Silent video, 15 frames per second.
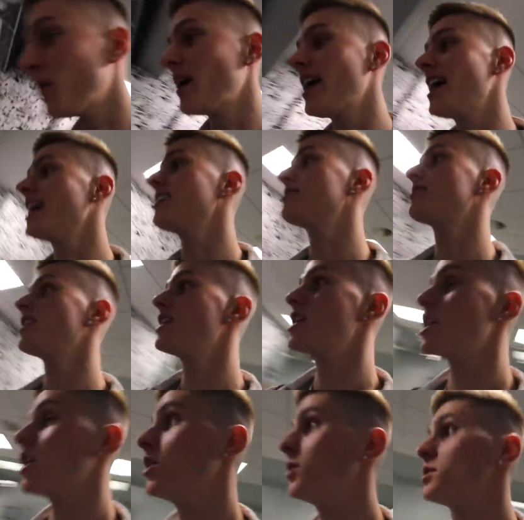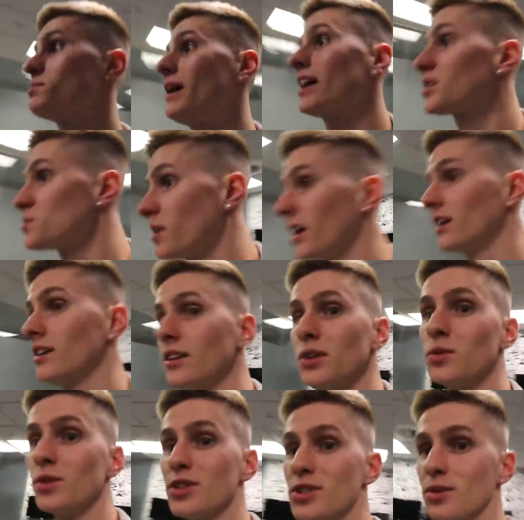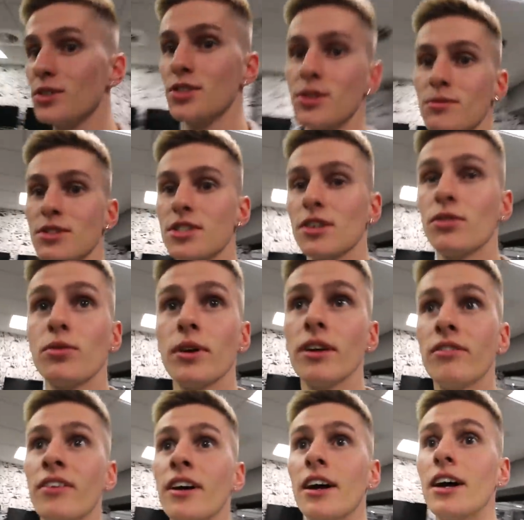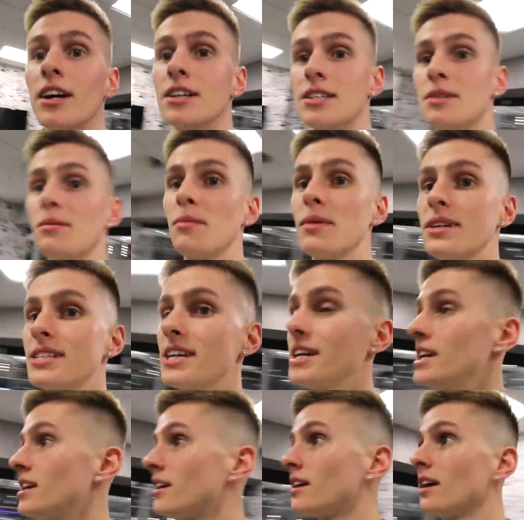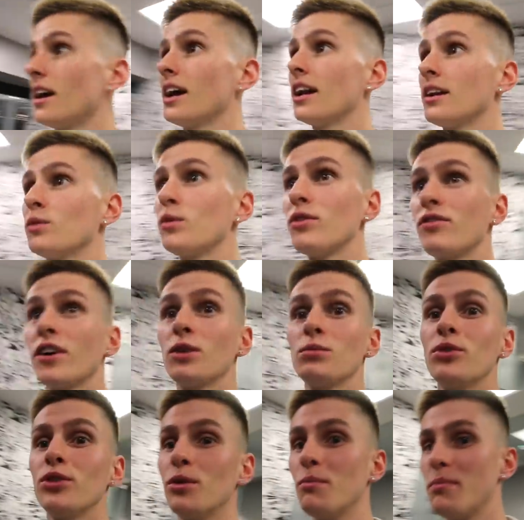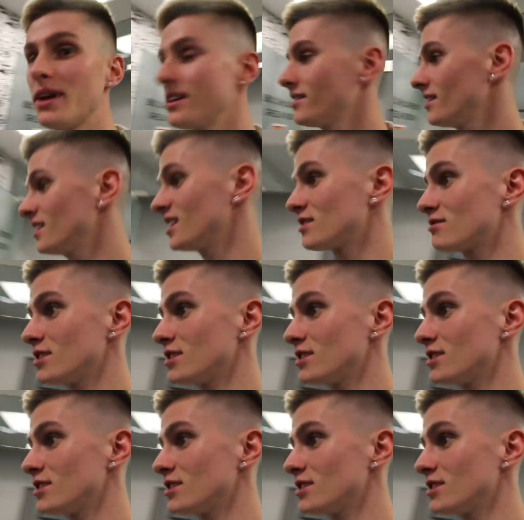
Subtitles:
with Lewis Maxwell, who was doing some stuff with CBBC, and we filmed some bits in this